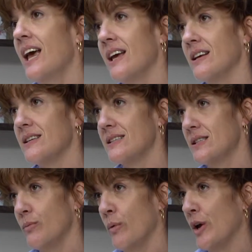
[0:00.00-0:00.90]
is
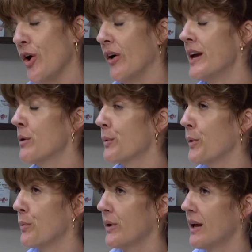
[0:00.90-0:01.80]
what we call
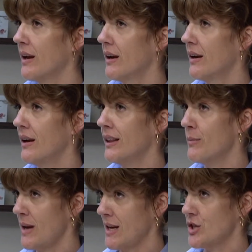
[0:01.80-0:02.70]
inappropriate
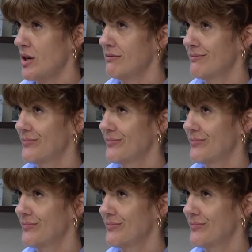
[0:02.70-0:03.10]
elimination.